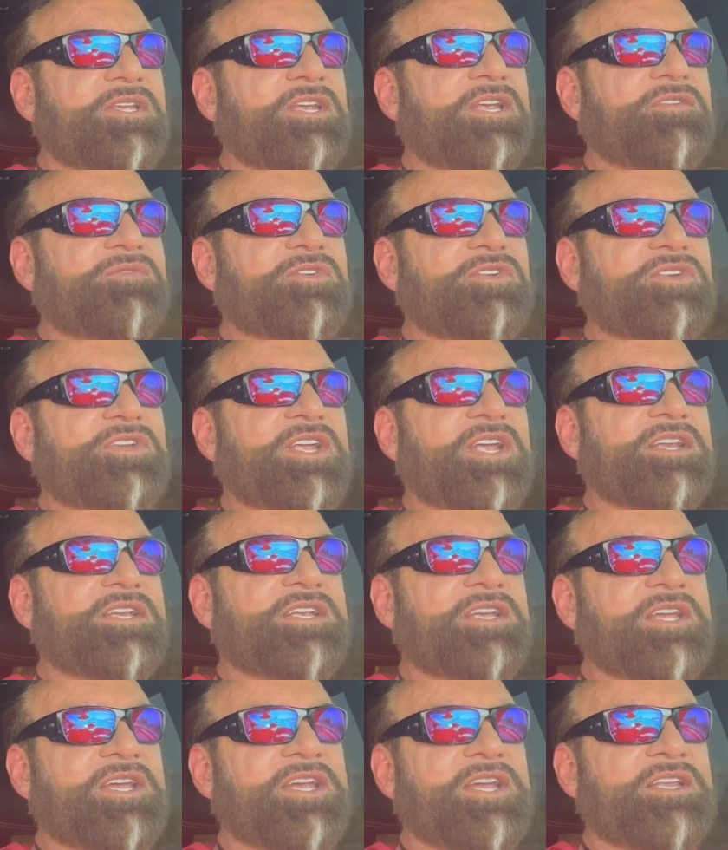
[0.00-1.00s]
if you're dating
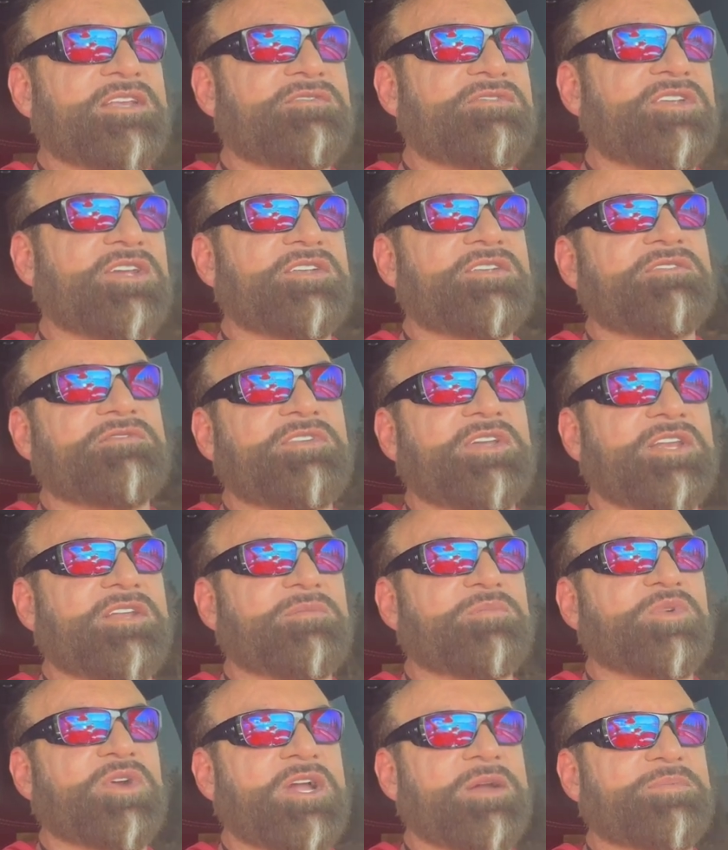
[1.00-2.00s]
a guy and you've done your
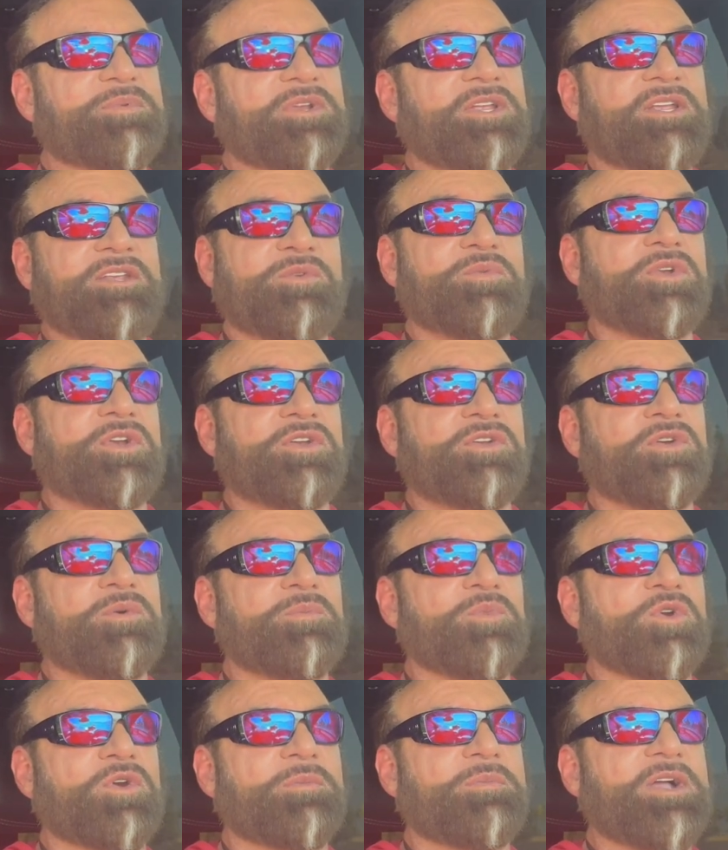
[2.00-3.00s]
vetting properly, you want to know
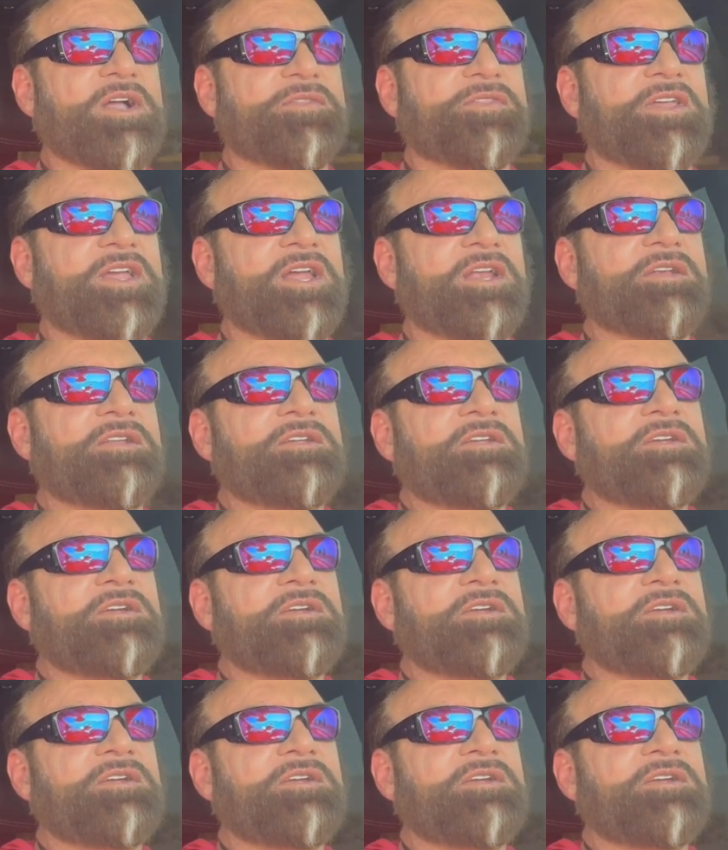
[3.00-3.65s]
more about that,